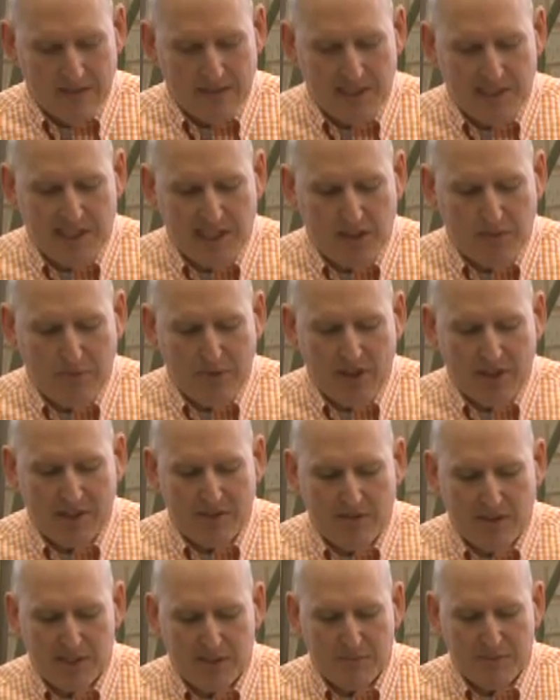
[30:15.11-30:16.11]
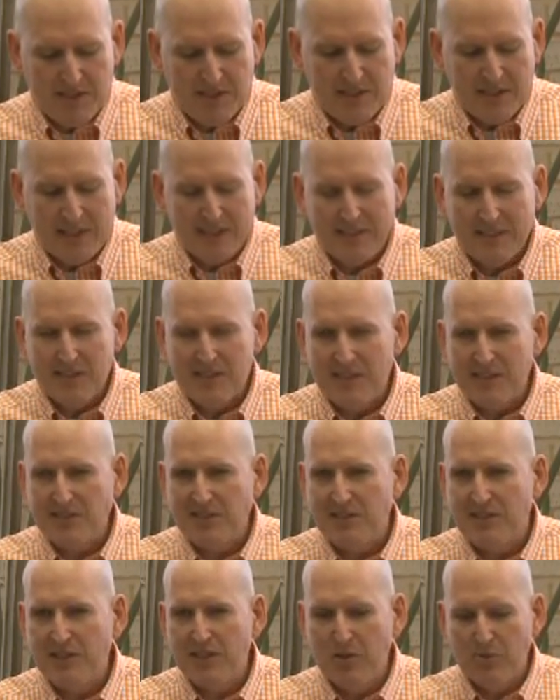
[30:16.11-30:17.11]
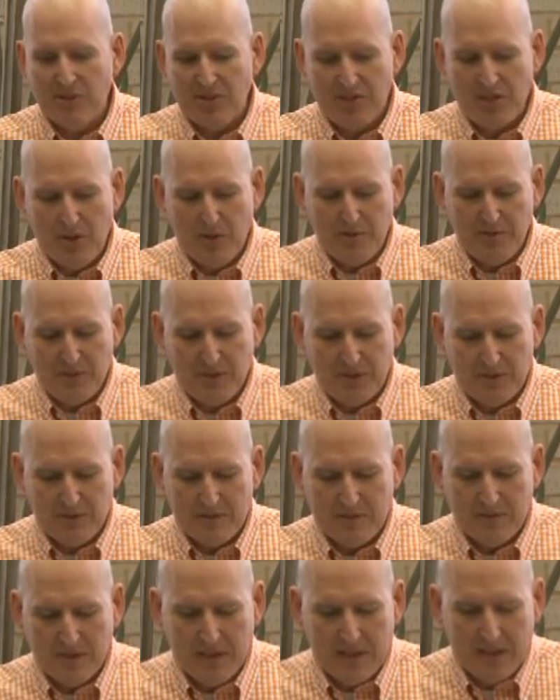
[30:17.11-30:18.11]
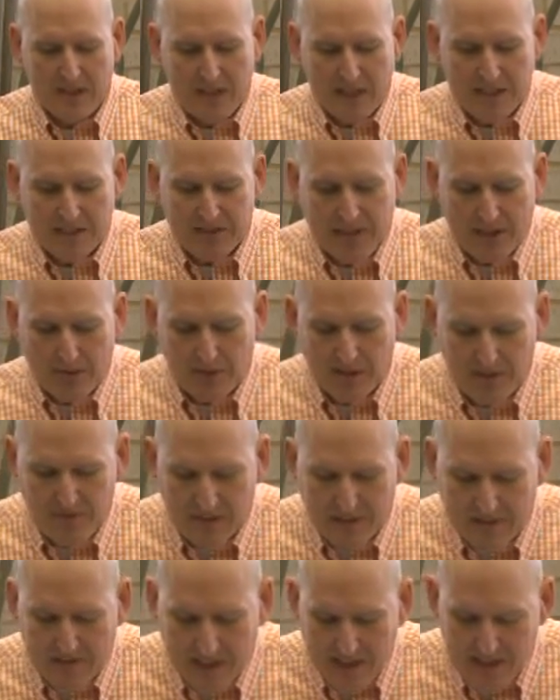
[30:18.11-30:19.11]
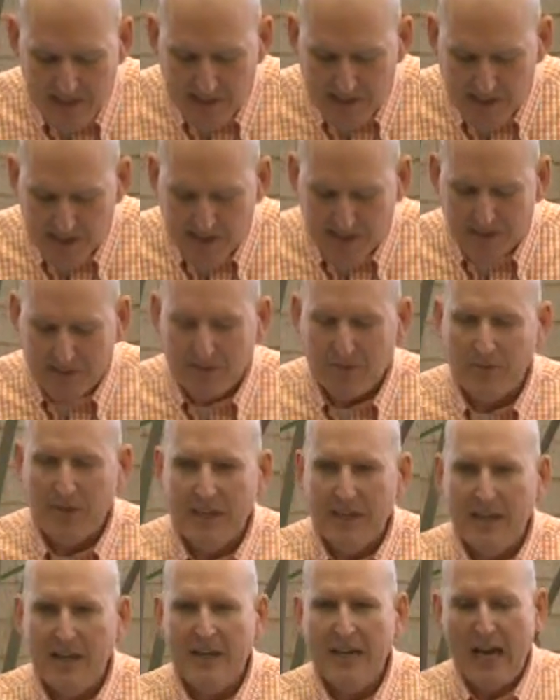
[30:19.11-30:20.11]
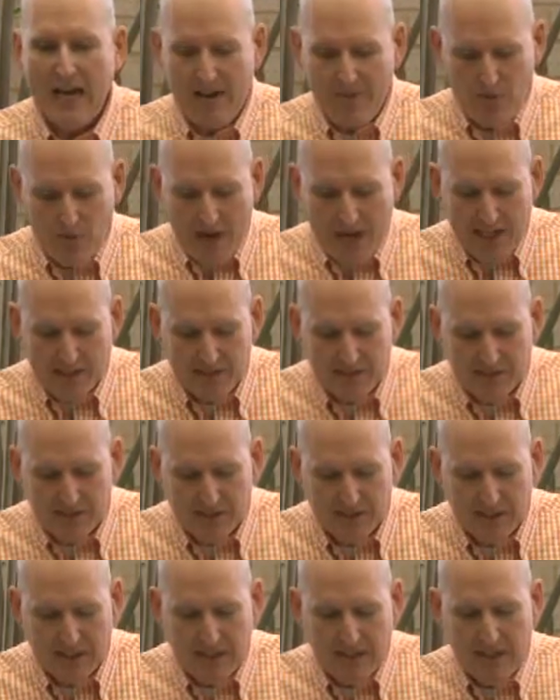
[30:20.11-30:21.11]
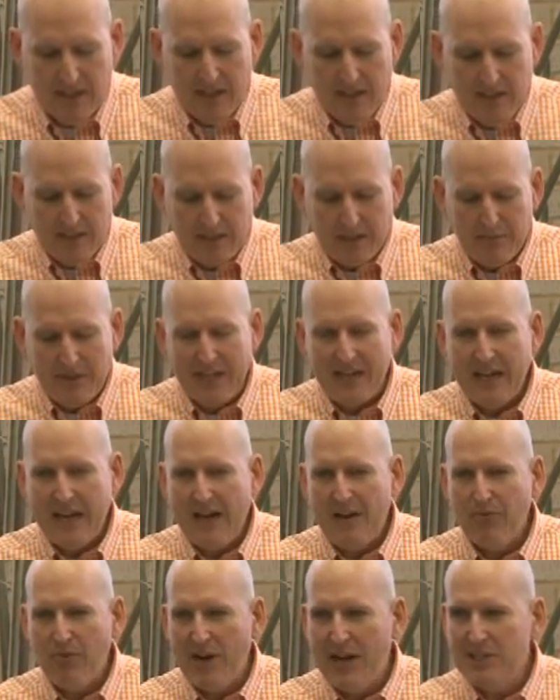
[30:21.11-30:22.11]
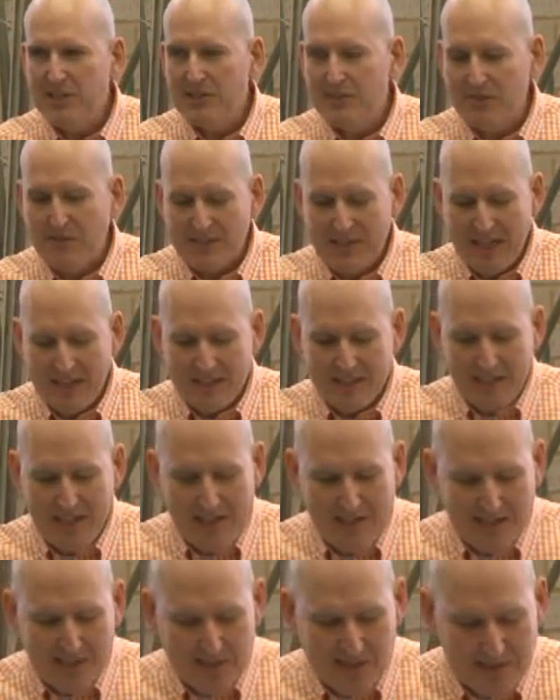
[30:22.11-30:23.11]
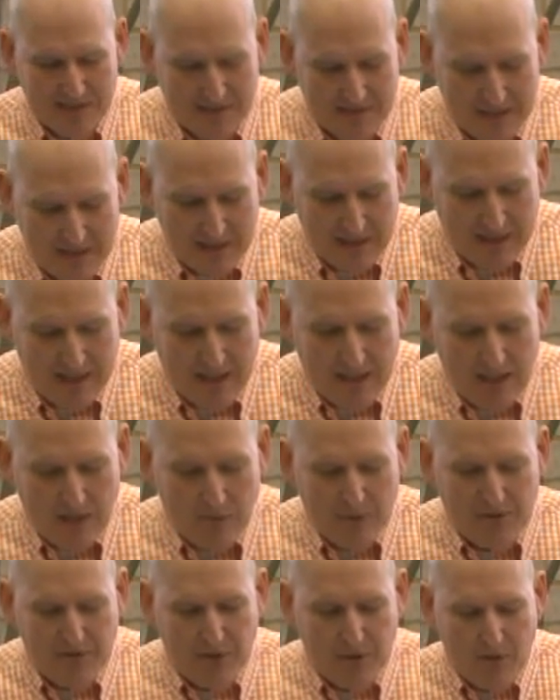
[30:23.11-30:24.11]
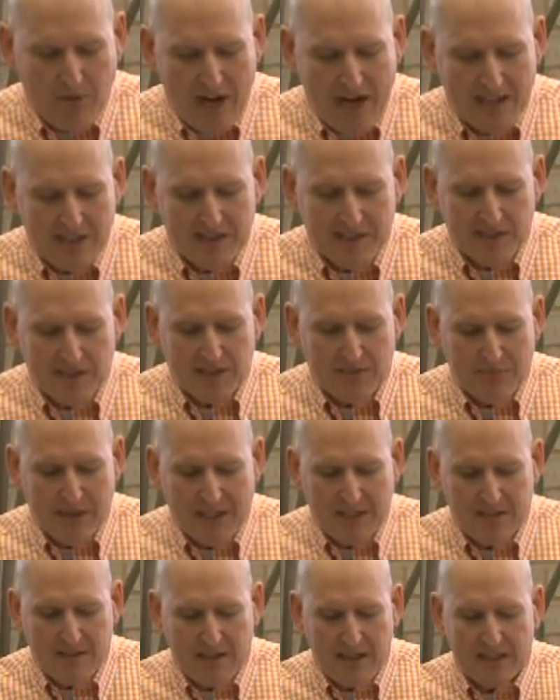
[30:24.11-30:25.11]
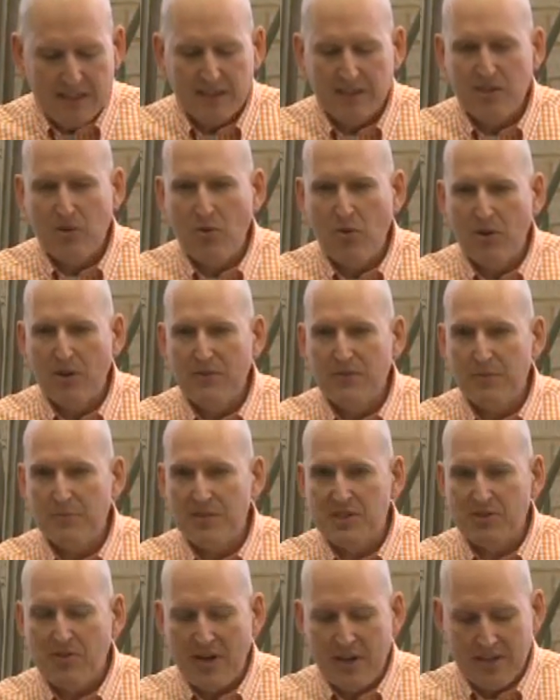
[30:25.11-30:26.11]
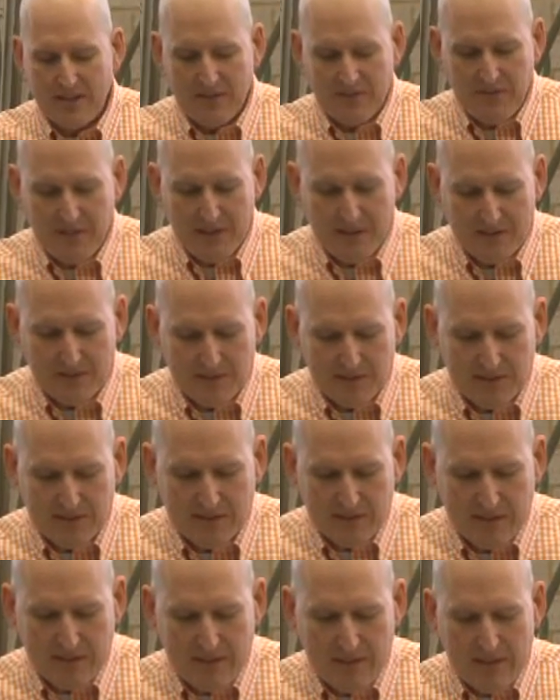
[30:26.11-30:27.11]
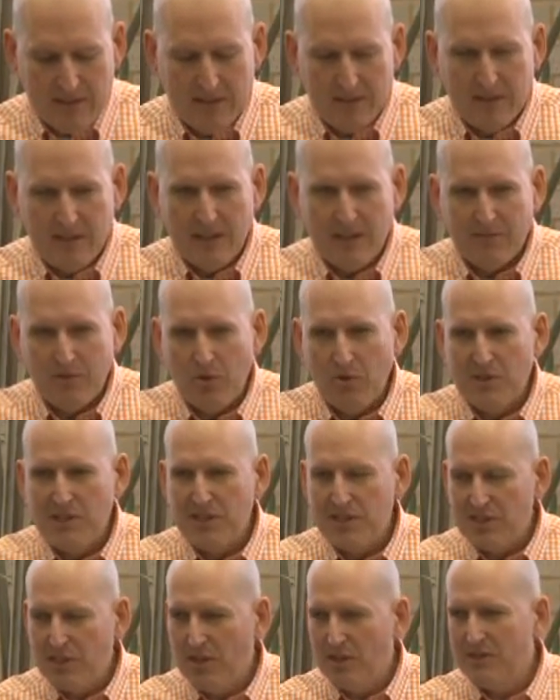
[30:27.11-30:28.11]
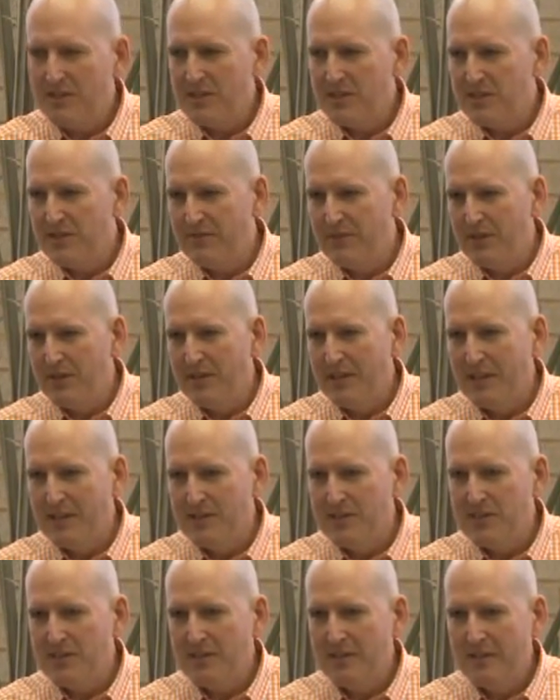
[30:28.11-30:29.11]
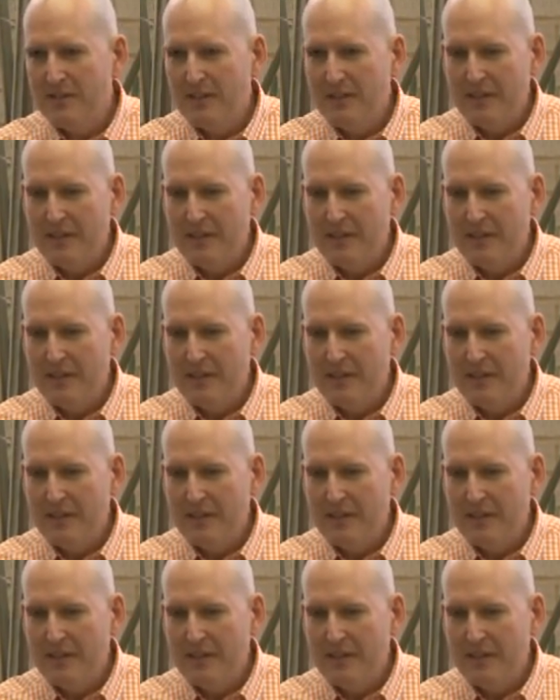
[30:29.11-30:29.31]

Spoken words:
They celebrated Christmas in 1862 with no food. On January 5th, 1863, on half rations, they'd been on half rations for 10 days. With few rations, the men collected corn from the surrounding fields. Of course, this hurt the civilians